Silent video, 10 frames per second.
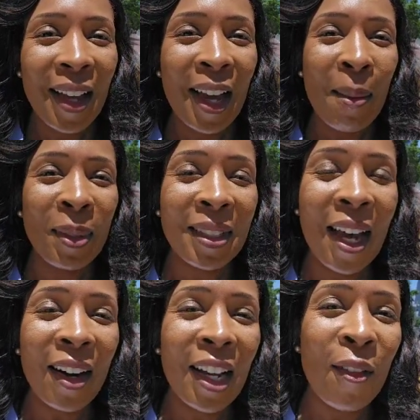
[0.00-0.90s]
Happy
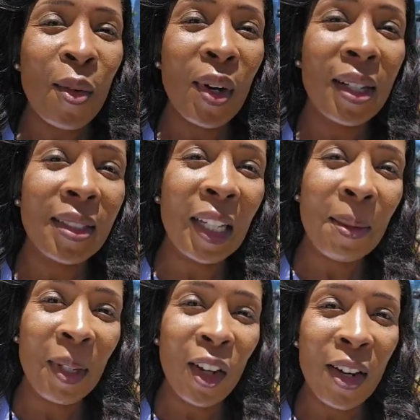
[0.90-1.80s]
Saturday, everyone. Stella
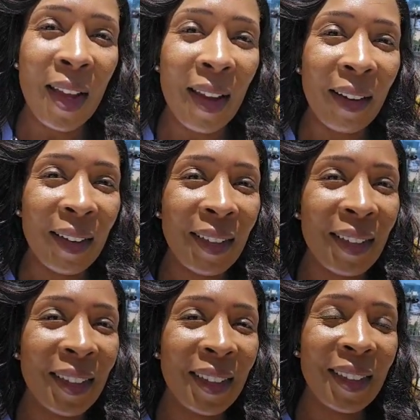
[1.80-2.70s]
Bee on air.
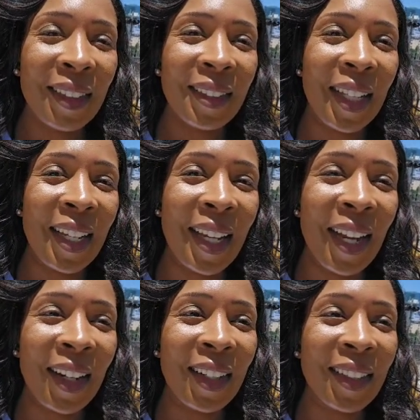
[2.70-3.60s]
Take
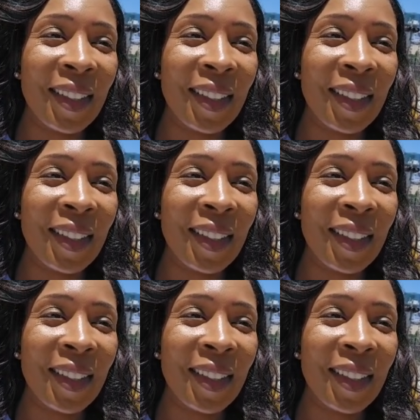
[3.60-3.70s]
care.